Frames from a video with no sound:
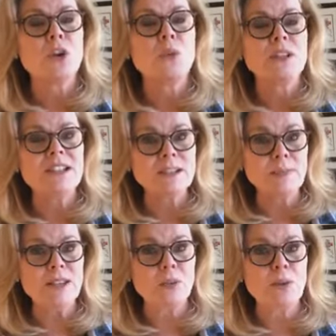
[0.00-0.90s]
We need to
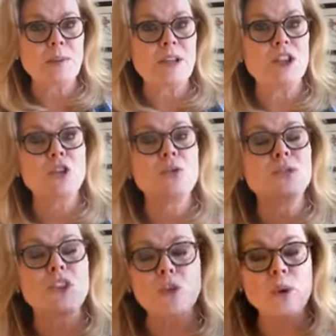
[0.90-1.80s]
be the women who,
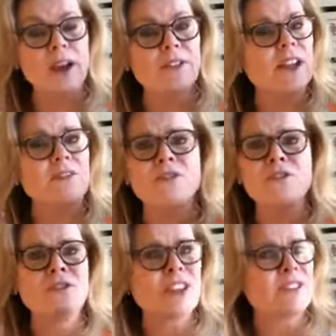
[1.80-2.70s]
who have a
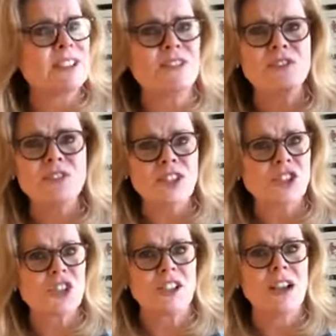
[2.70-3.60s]
vivid
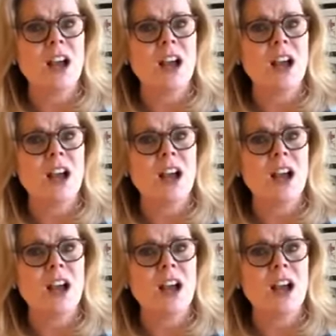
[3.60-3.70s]
vision